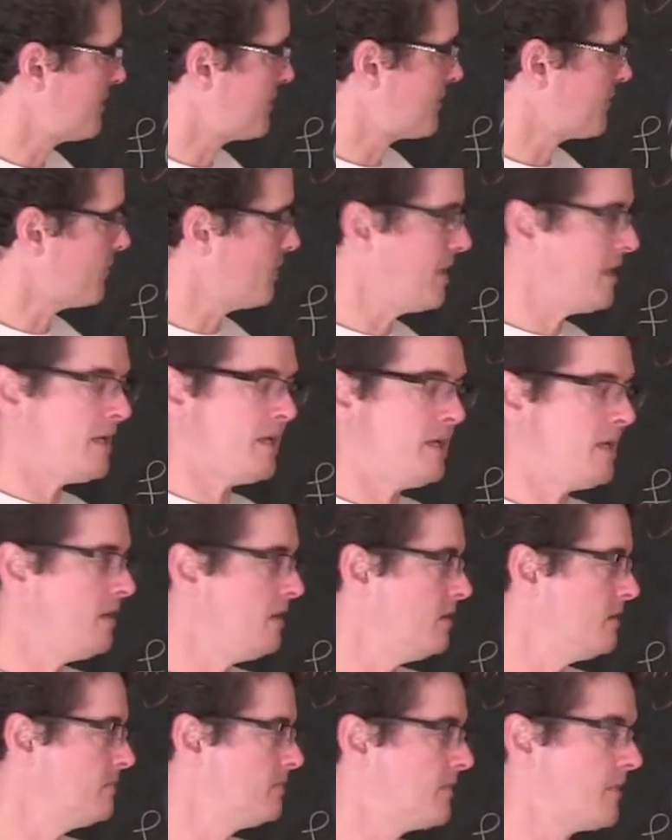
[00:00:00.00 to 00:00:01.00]

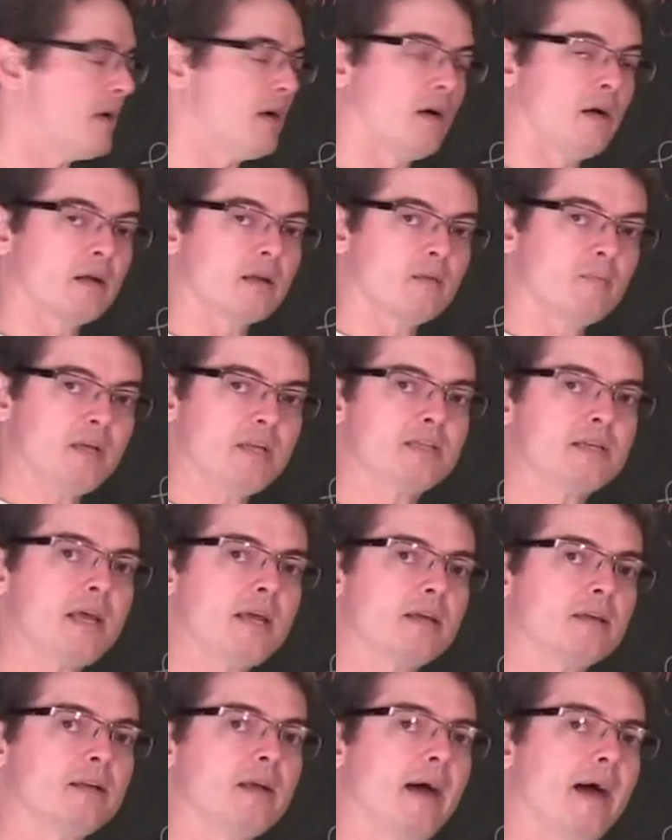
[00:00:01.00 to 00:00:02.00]
3 uh, can be
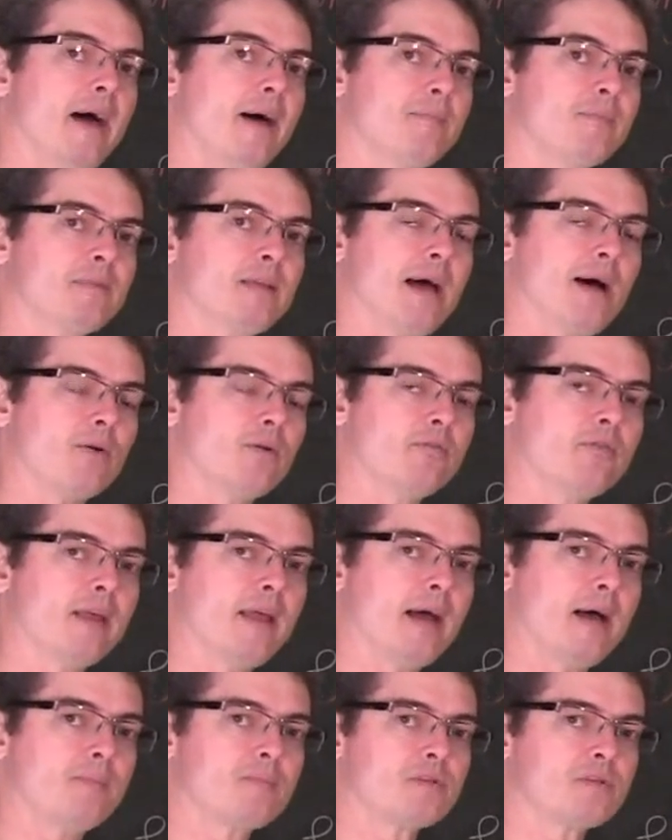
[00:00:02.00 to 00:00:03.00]
taken out of
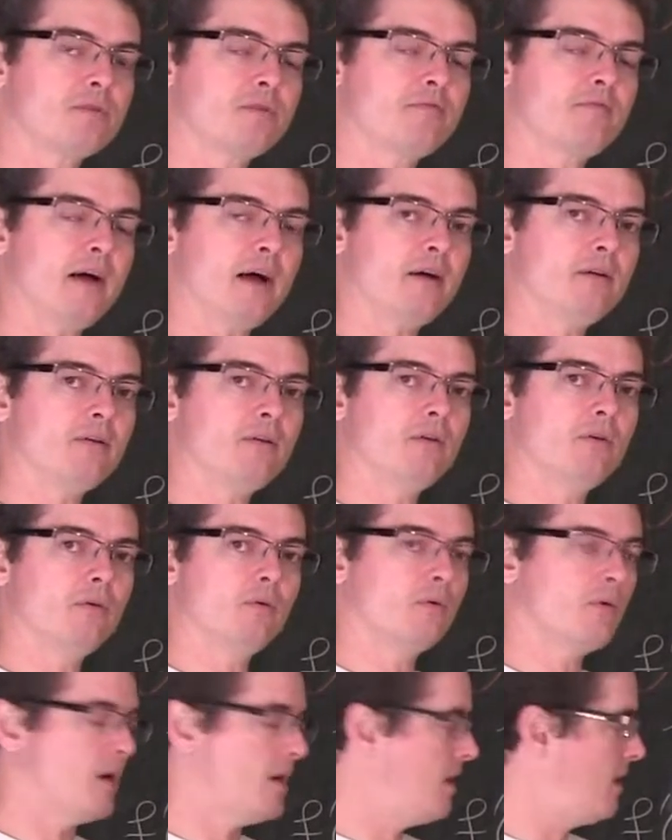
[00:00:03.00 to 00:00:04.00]
the absolute
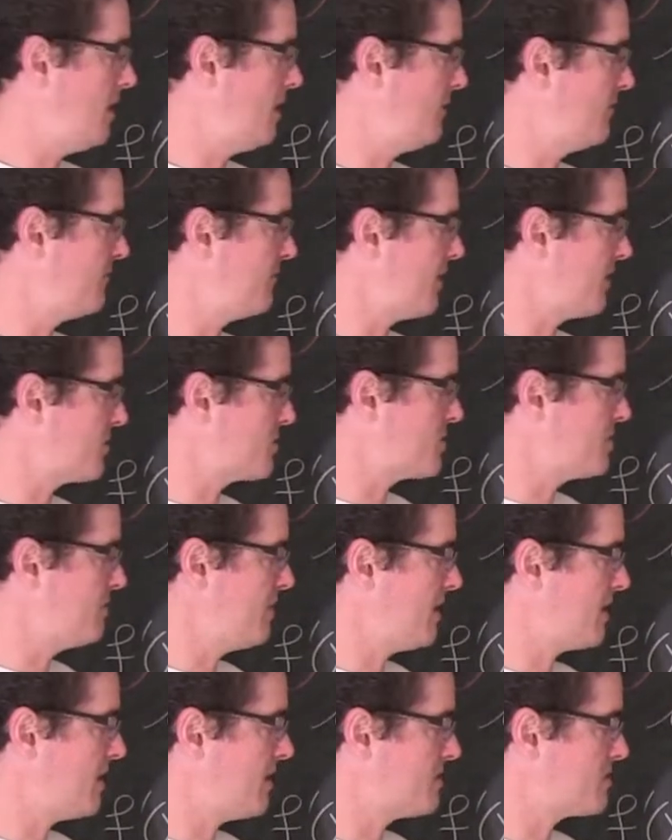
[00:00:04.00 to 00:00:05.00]
value uh, function
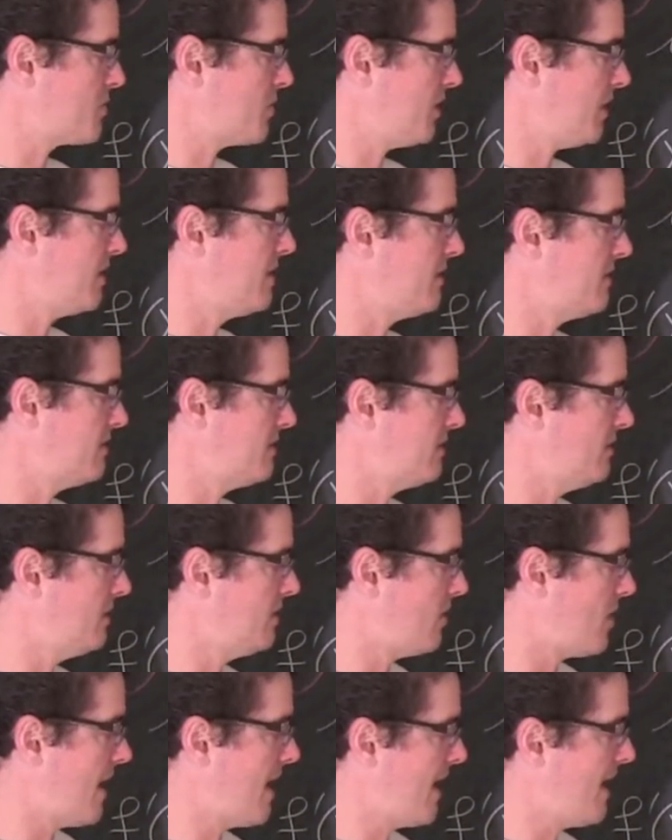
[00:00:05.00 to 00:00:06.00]
because really, you
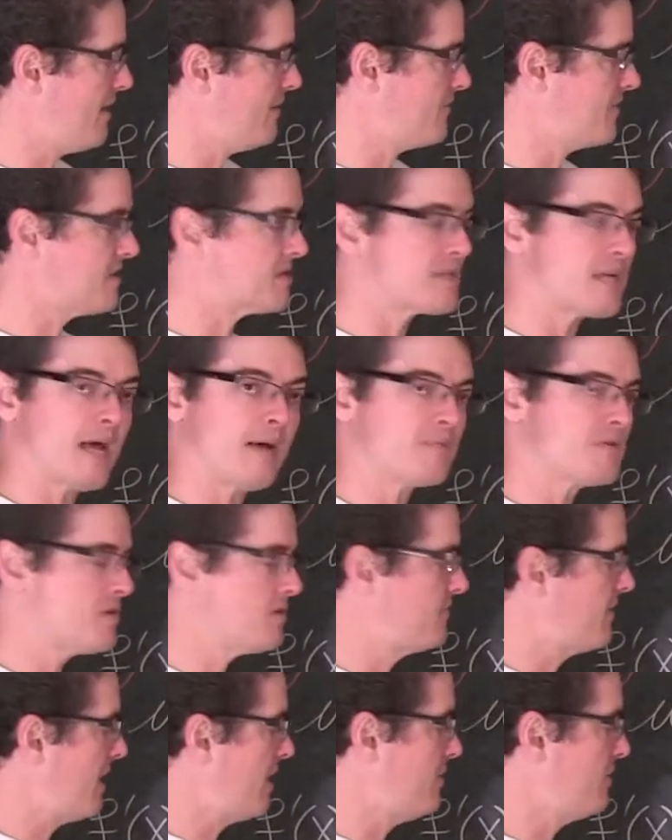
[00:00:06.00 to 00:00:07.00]
know, I have this
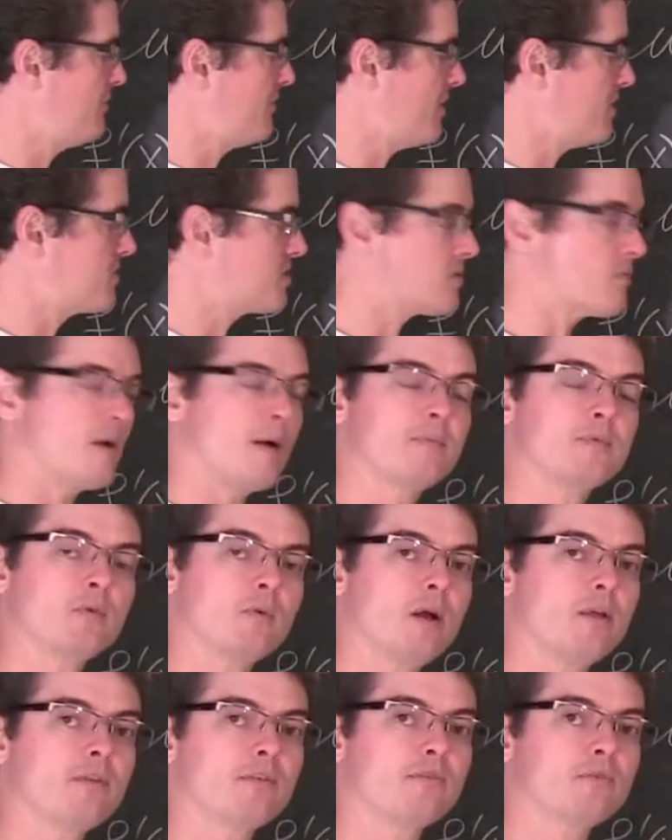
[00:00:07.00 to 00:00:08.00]
absolute value function wrapped
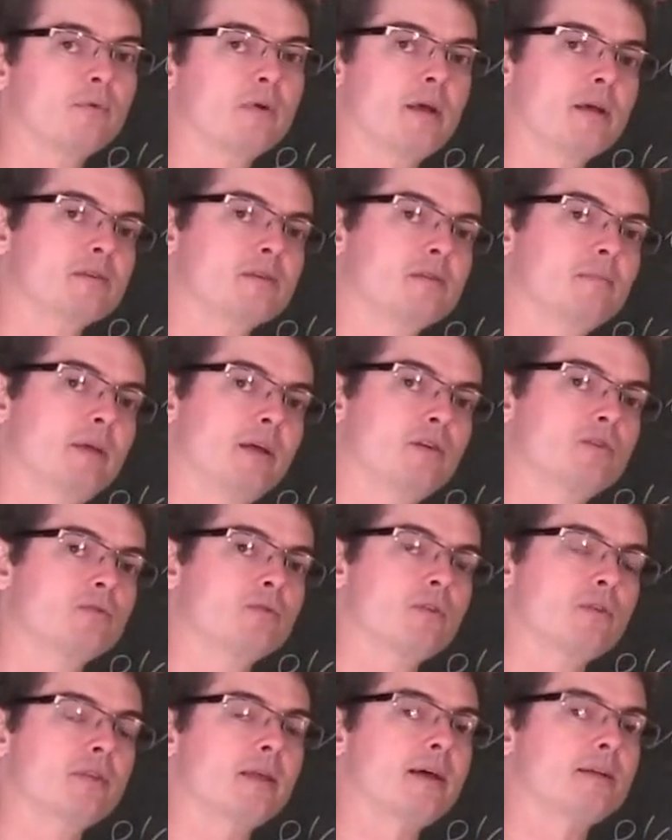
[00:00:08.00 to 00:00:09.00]
around the 3x to make
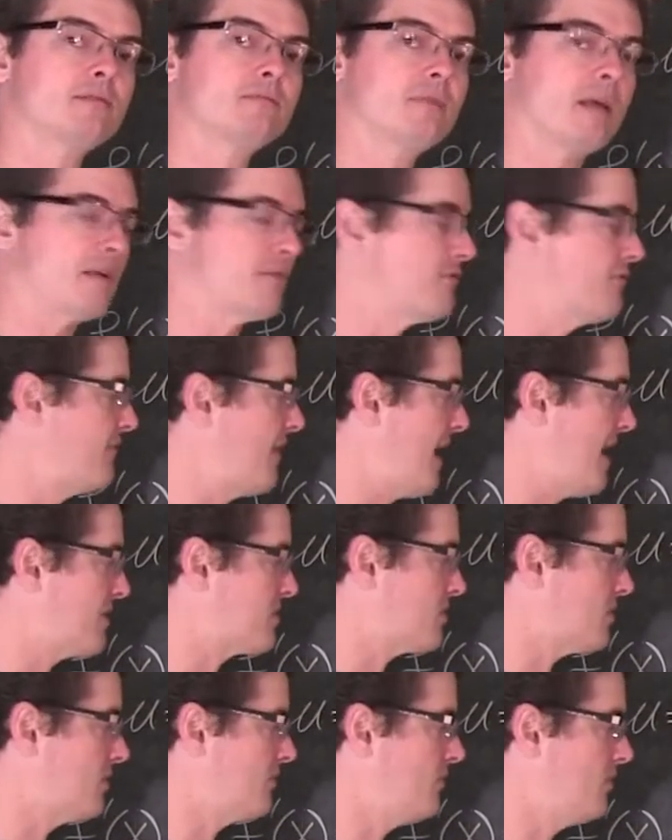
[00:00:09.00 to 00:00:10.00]
sure that that, that
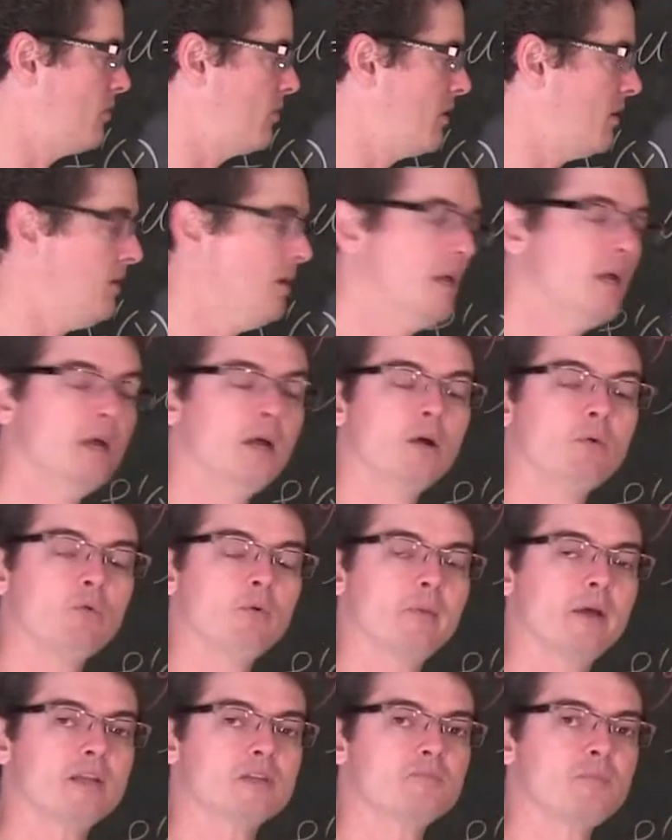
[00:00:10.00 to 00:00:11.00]
factor, if you will,
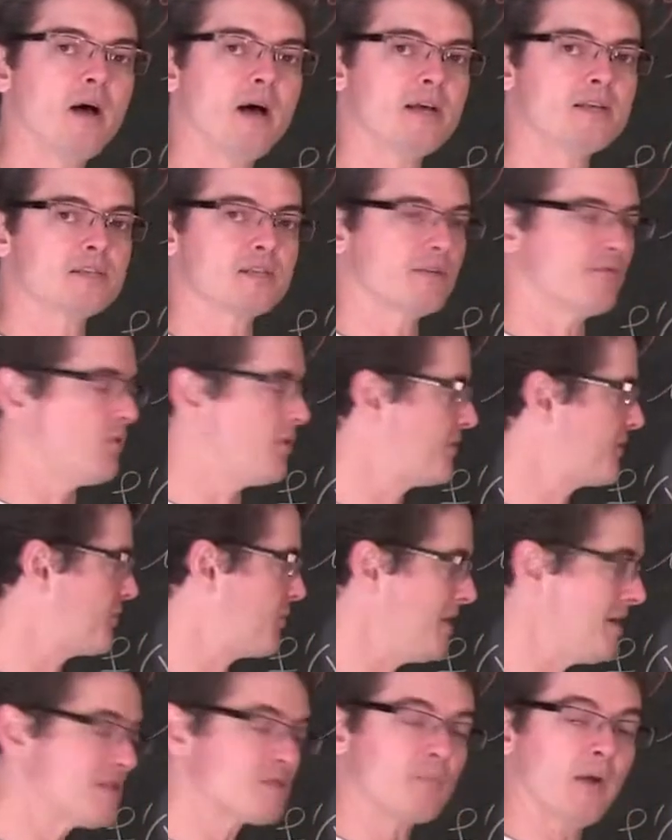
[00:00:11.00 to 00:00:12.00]
remains positive. Well,
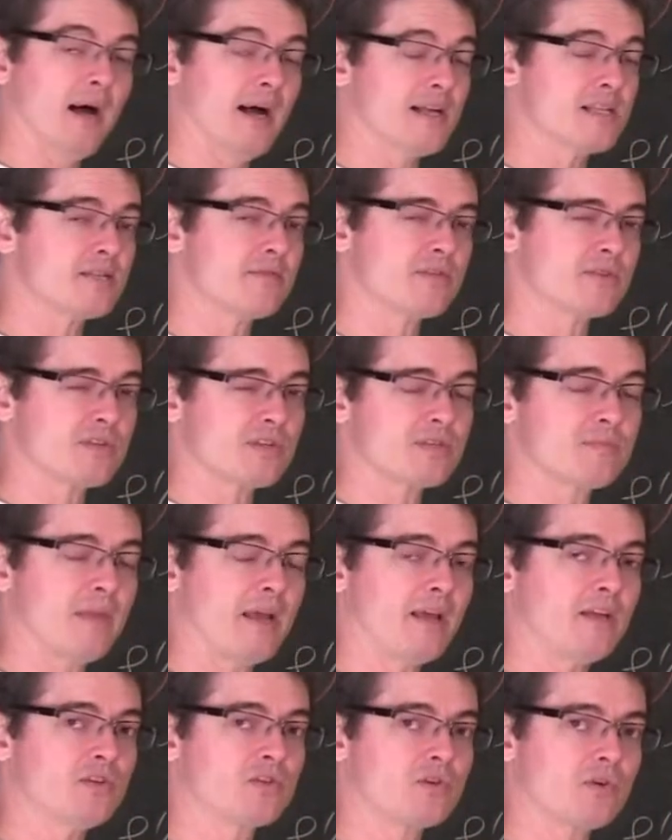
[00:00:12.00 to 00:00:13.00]
3 is positive, it's just
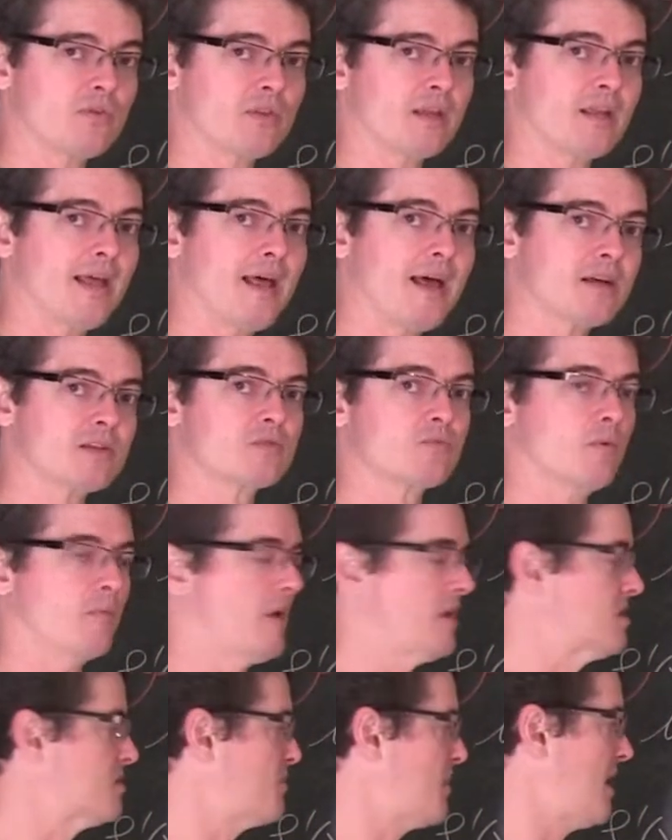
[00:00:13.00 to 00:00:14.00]
making sure that x
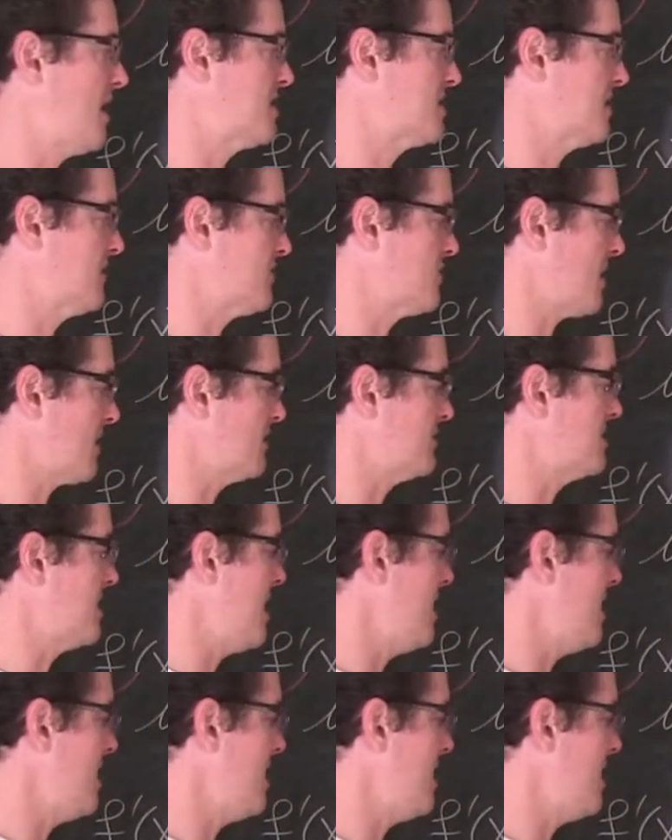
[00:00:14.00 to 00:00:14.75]
remains positive. So I can